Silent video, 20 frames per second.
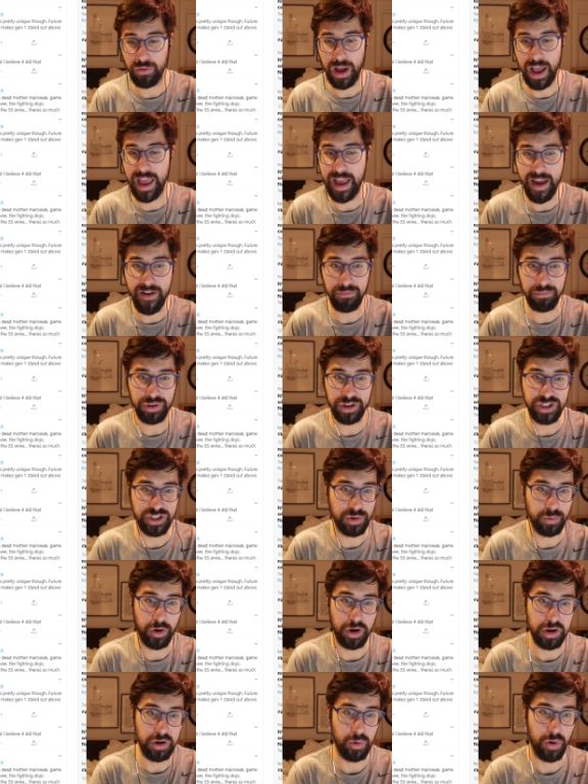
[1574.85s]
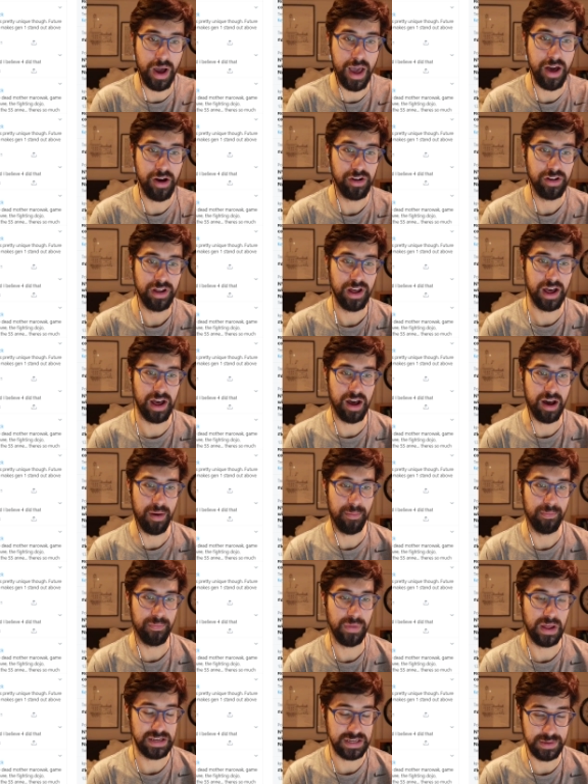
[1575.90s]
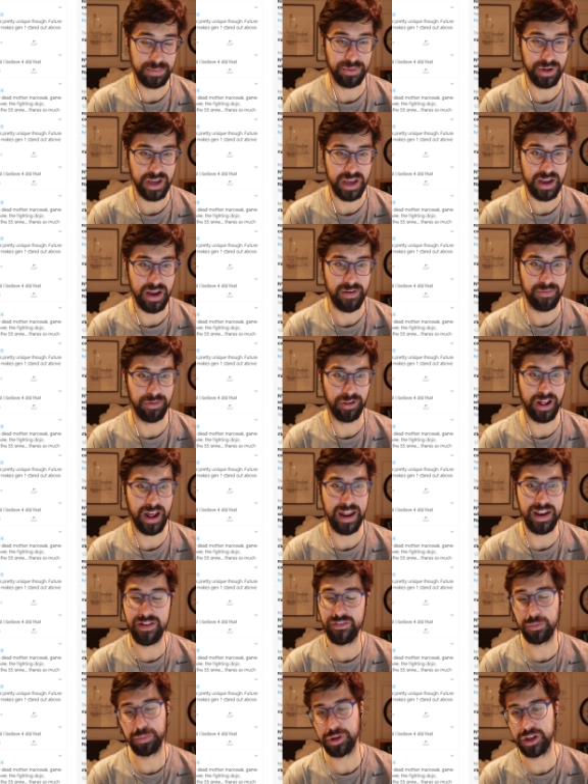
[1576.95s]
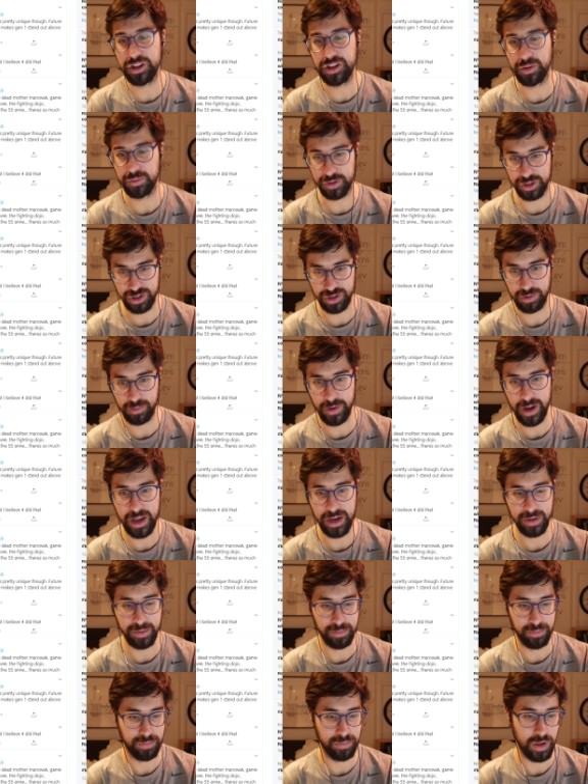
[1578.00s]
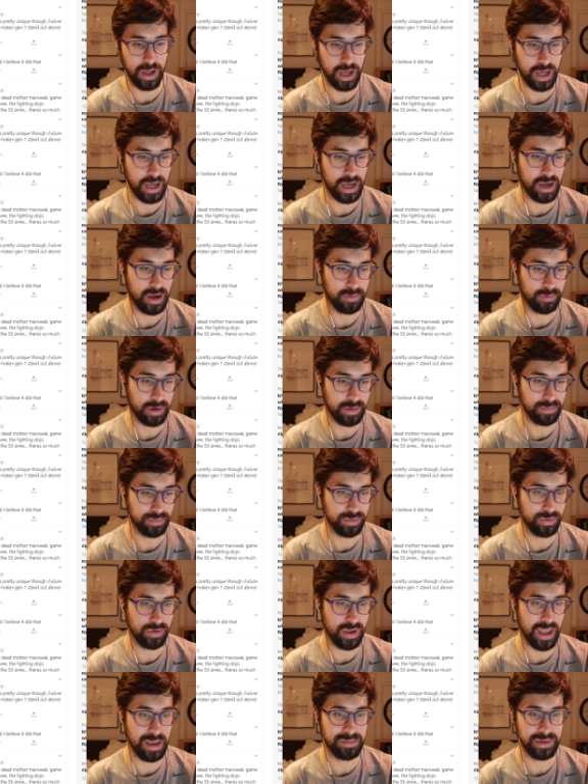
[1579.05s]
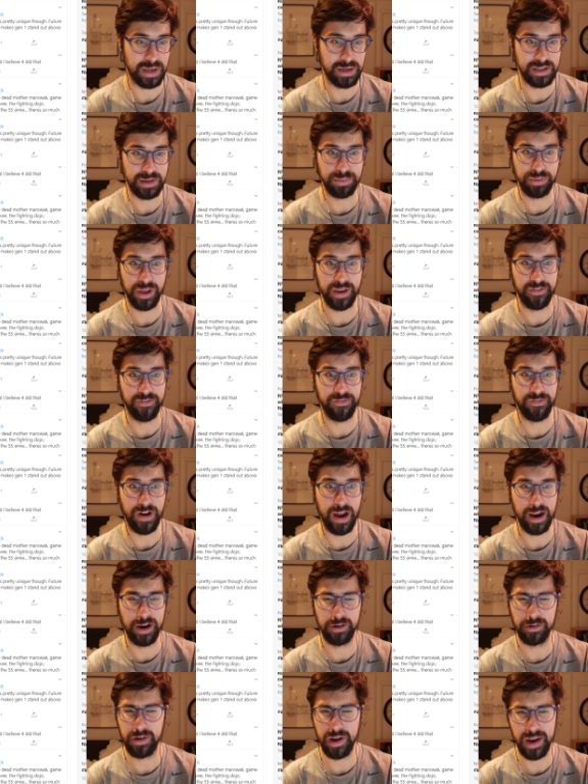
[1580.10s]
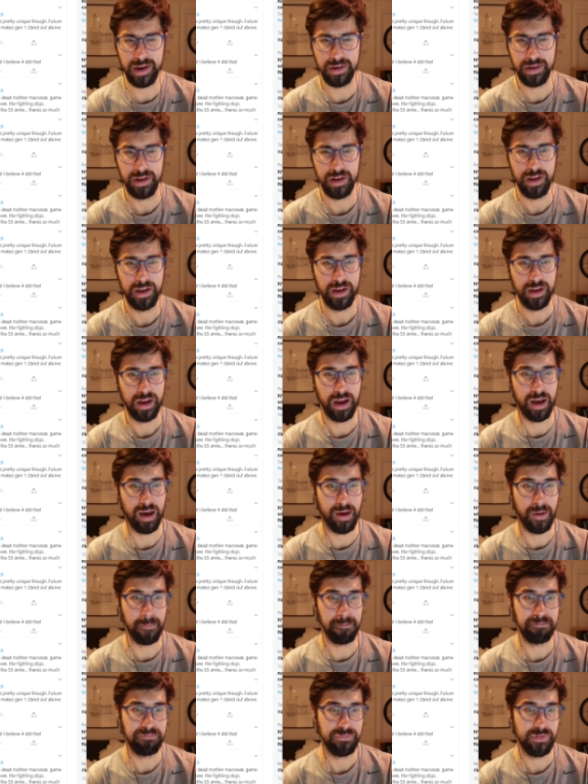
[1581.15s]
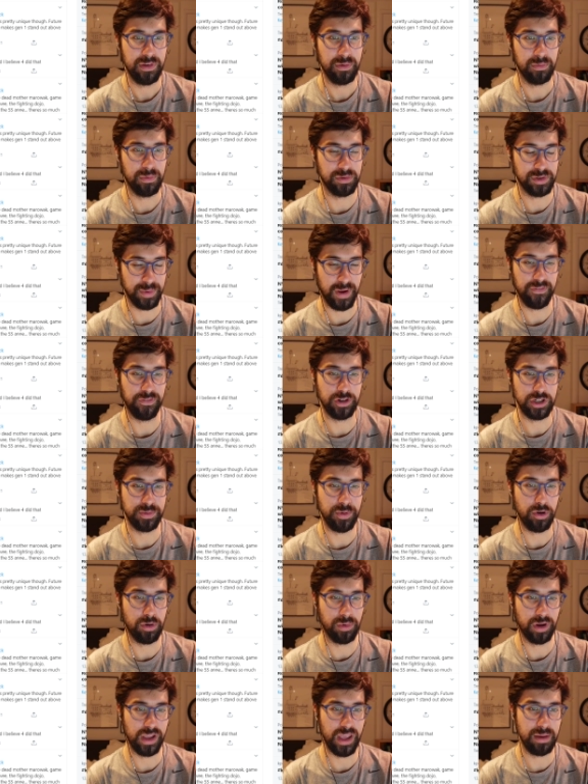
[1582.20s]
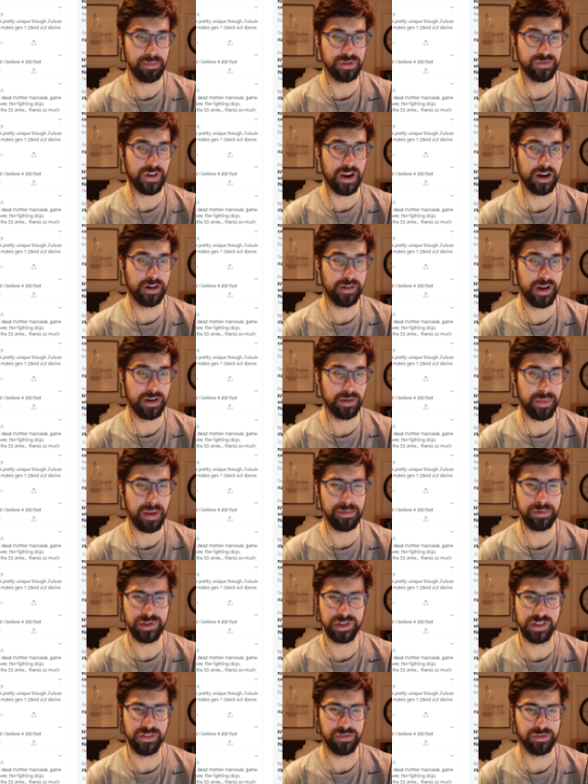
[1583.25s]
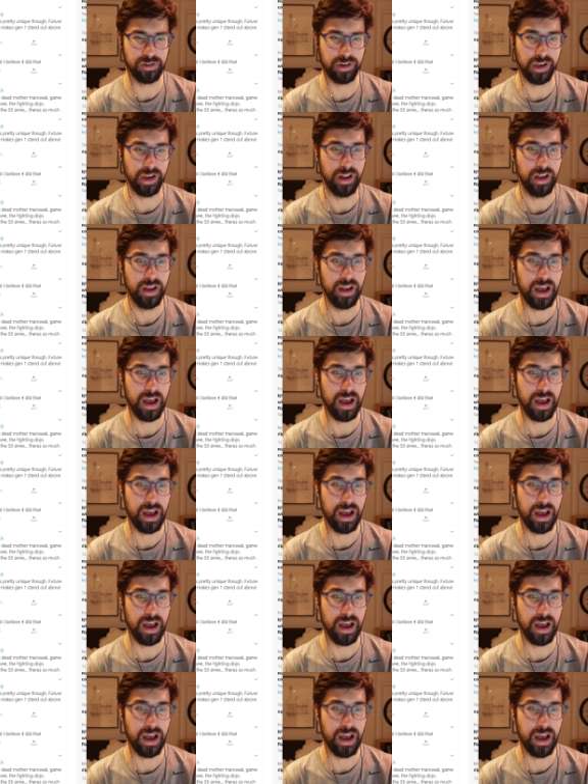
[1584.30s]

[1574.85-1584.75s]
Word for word: I haven't played Gen 1 in a while. Um, I did play, I play, I never played the original Red, uh, Red and Blue games. I did play Fire Red. Um, it was my first Pokemon game was Fire Red, or maybe it was Leaf Green.